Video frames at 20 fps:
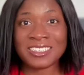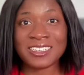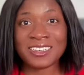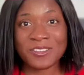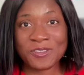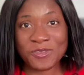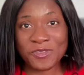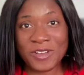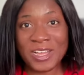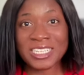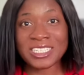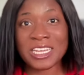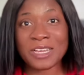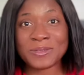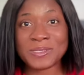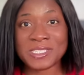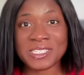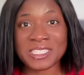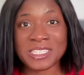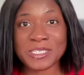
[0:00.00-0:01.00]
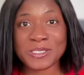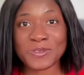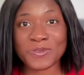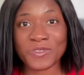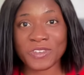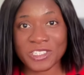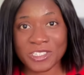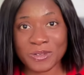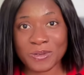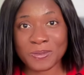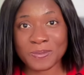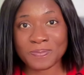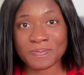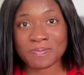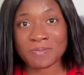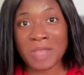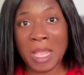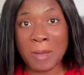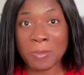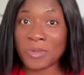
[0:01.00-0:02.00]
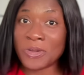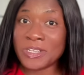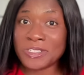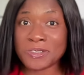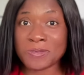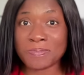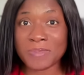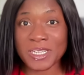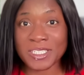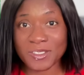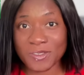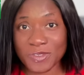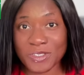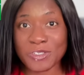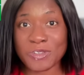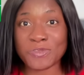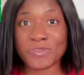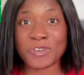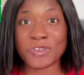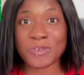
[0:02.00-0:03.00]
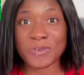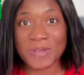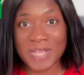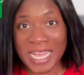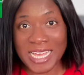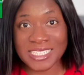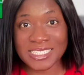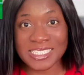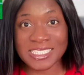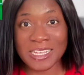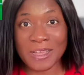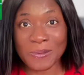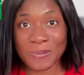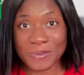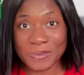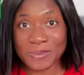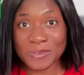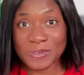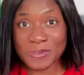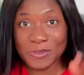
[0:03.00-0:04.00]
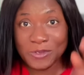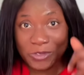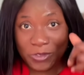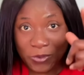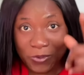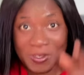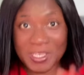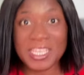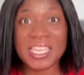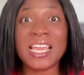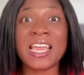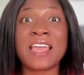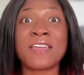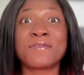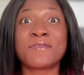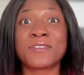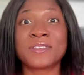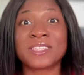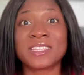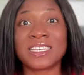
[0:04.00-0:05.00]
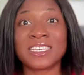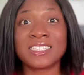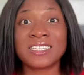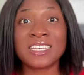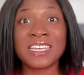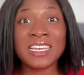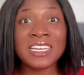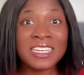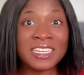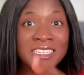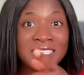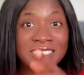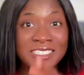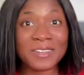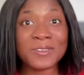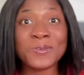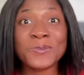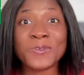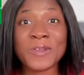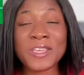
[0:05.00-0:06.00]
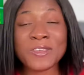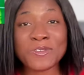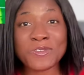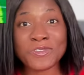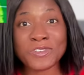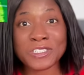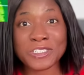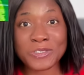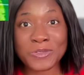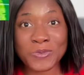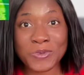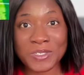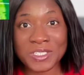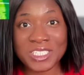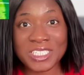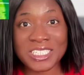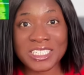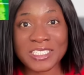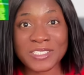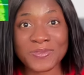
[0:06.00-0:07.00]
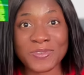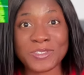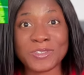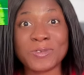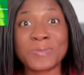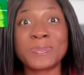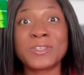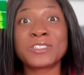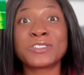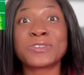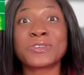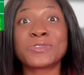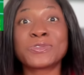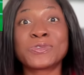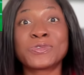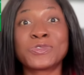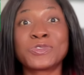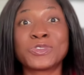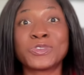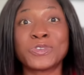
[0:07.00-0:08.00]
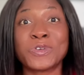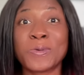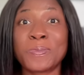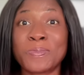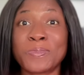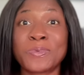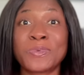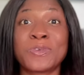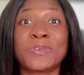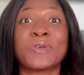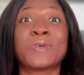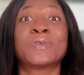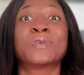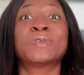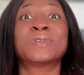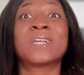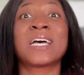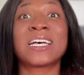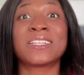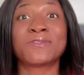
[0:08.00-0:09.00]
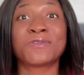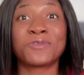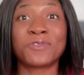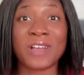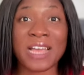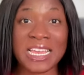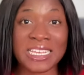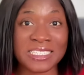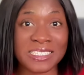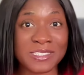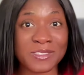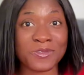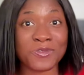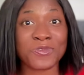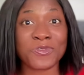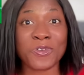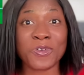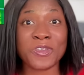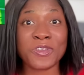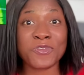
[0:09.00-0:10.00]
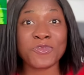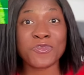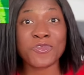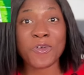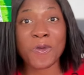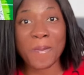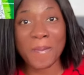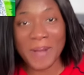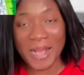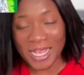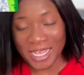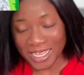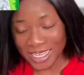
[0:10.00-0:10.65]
Find out in this video. I'm going to play the video for you guys now, so you will hear everything. Then when you finish watching this video, make sure to drop your own advice for Ifeoma,